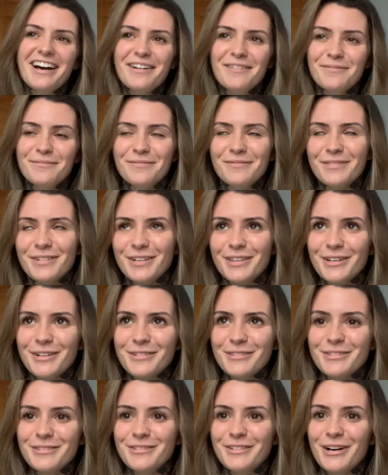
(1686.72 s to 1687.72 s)
For
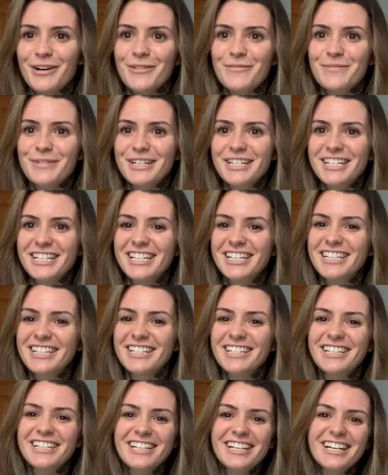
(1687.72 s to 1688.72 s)
those who know me.
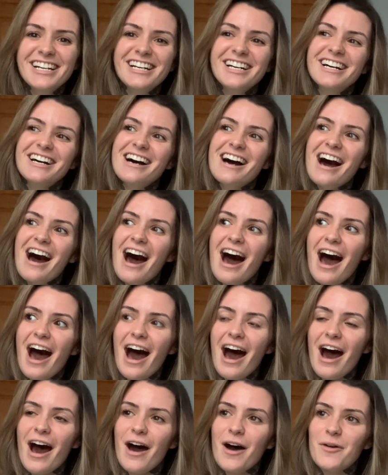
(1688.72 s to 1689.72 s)

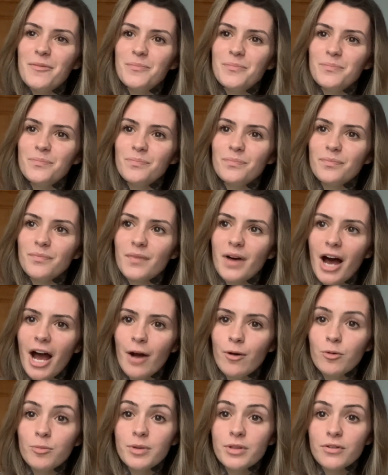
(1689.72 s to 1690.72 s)
I
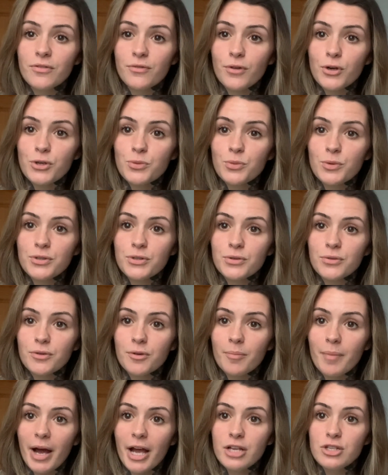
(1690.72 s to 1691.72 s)
will be the first one to
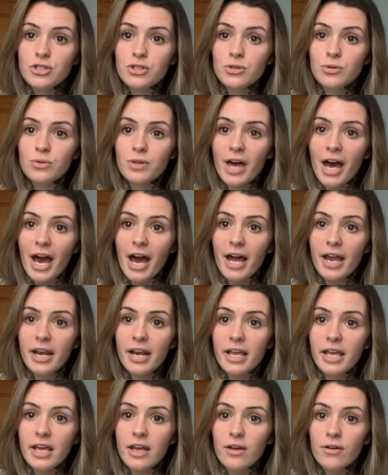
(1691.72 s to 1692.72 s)
remind you that
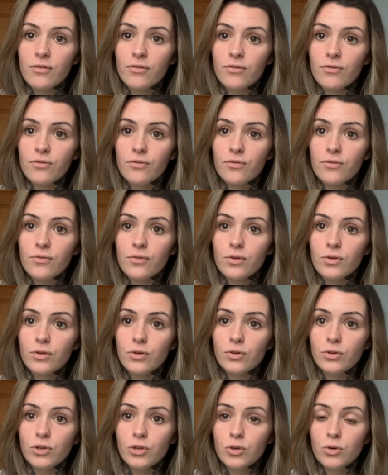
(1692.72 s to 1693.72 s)
if
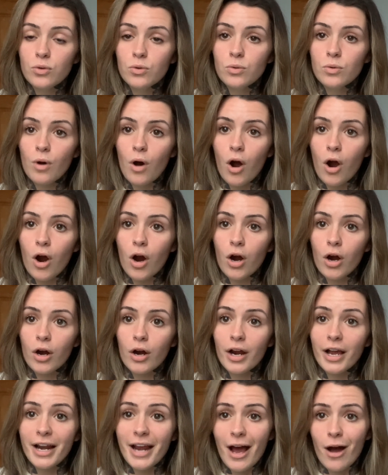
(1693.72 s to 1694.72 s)
you are
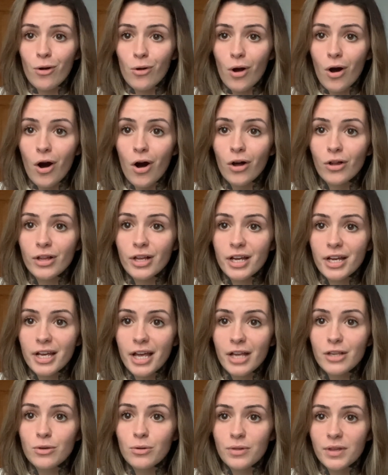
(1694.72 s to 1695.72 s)
an alcoholic
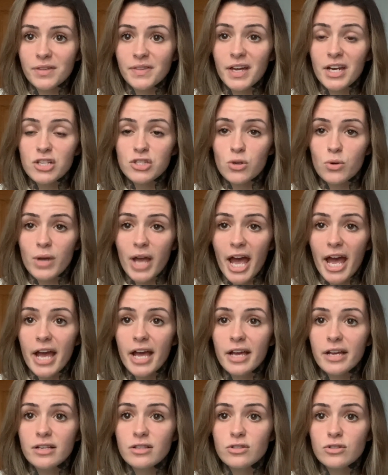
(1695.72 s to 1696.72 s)
and you think that it's
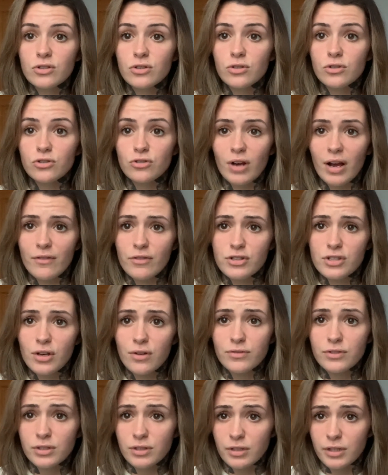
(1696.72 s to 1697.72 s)
okay to drive yourself
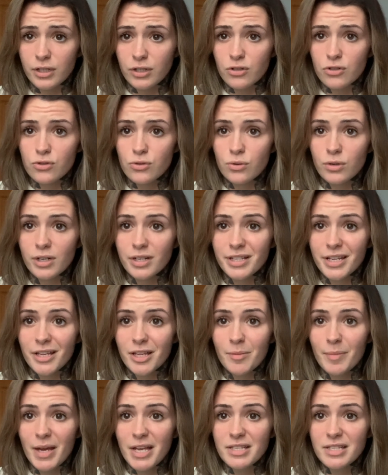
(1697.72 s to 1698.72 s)
to the liquor store on a daily
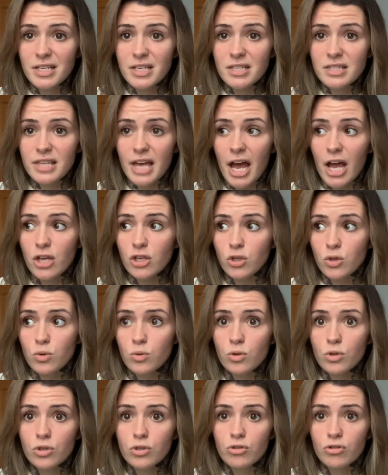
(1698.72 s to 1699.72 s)
basis, that you
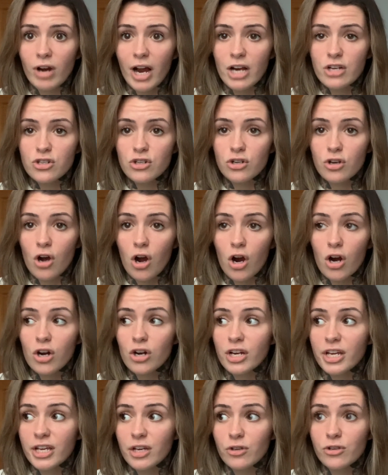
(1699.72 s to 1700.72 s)
could crash your car,
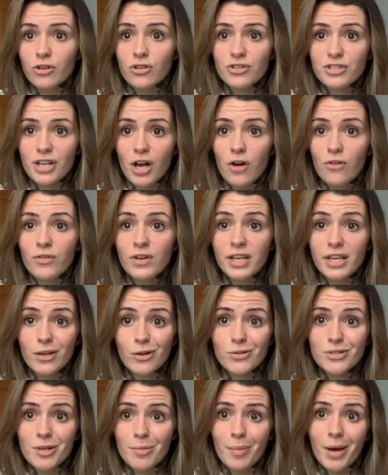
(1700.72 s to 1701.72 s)
kill yourself, and kill
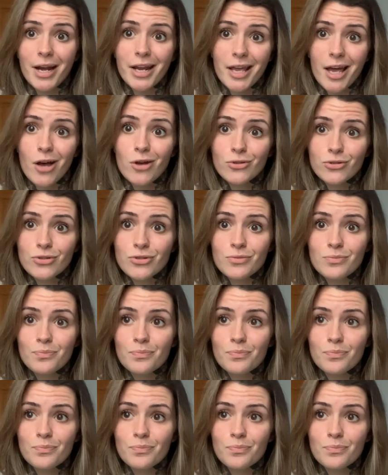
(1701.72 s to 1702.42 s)
somebody else.